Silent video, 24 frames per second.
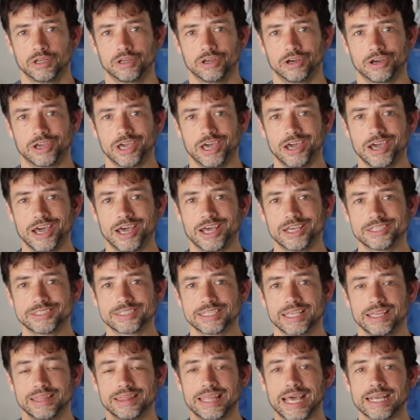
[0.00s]
Okay,
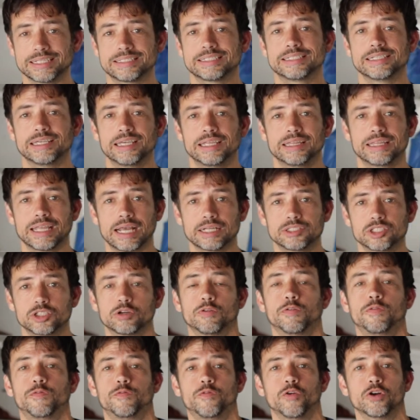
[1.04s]
guys, that's it. That's
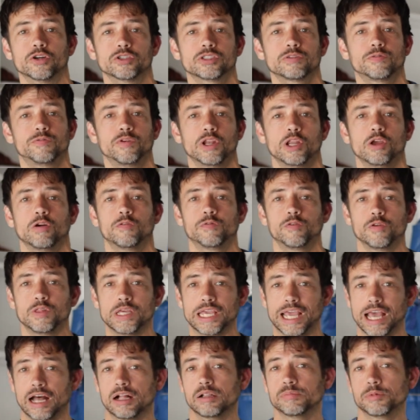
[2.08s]
your first video for
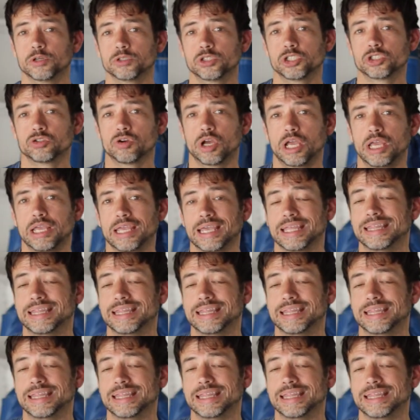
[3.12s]
the elbow strike.